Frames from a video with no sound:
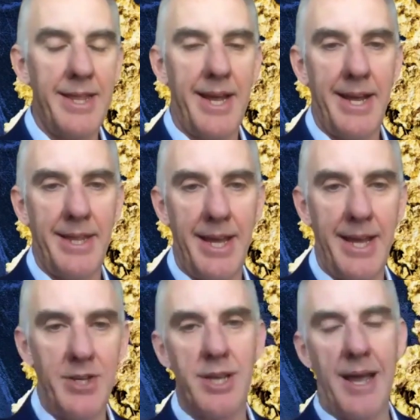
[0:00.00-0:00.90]
They're
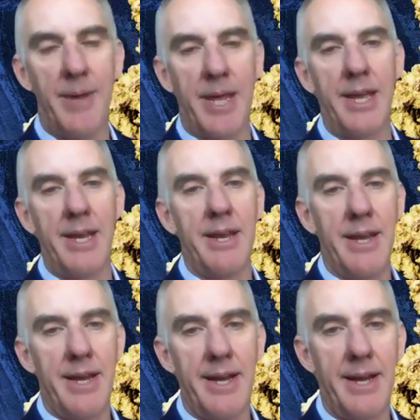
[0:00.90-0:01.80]
just coming in
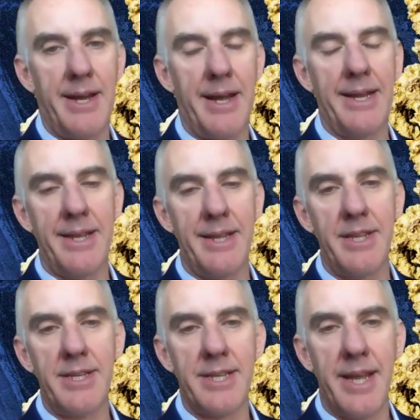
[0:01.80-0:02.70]
at
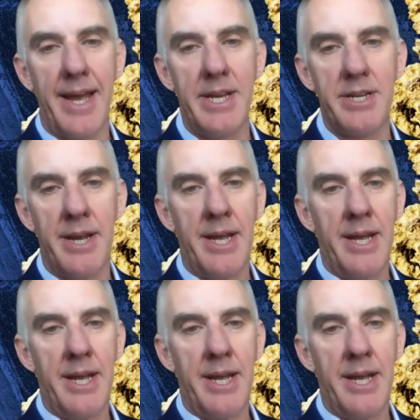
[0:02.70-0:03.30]
this stage.